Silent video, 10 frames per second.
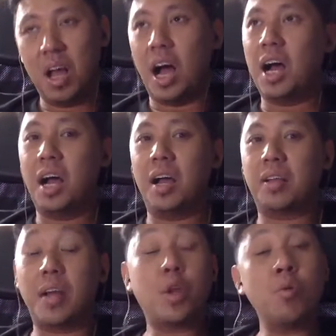
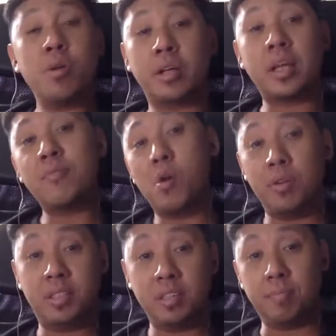I don't know yet because I've not
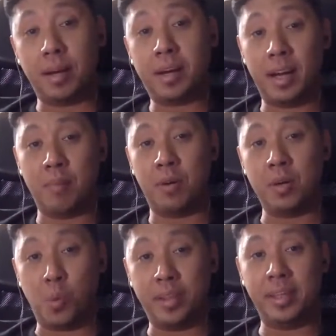received my card. I'm on
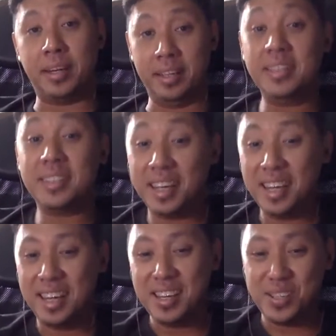the waiting list.
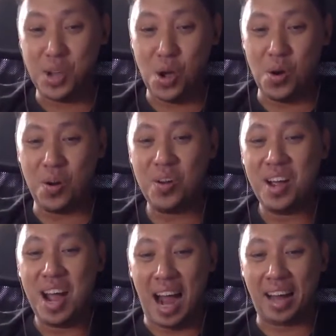So
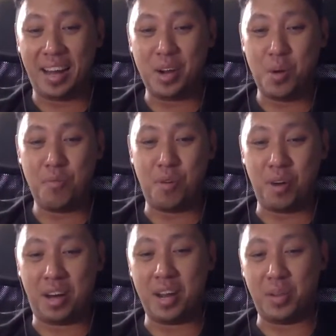I got to wait for
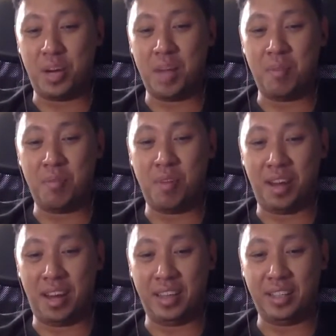the card to come before I
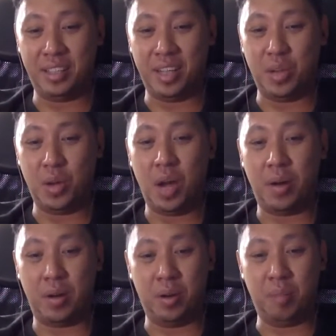can actually tell you how
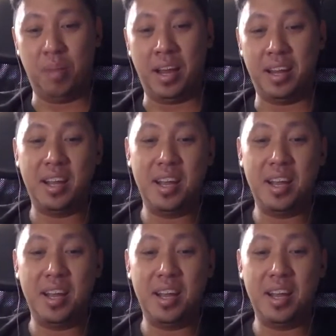I'm going to apply it.